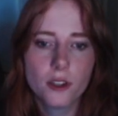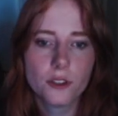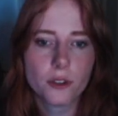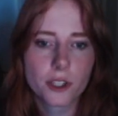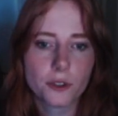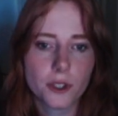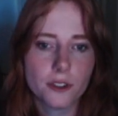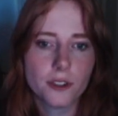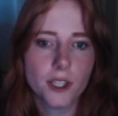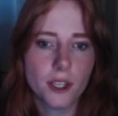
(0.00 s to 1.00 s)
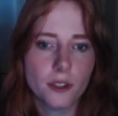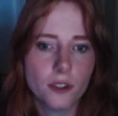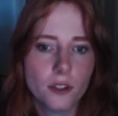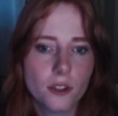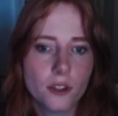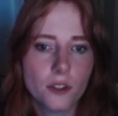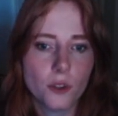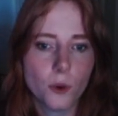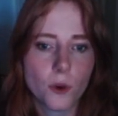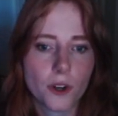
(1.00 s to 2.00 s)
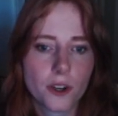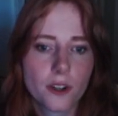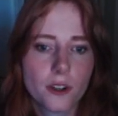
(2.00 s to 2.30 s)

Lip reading: directories in your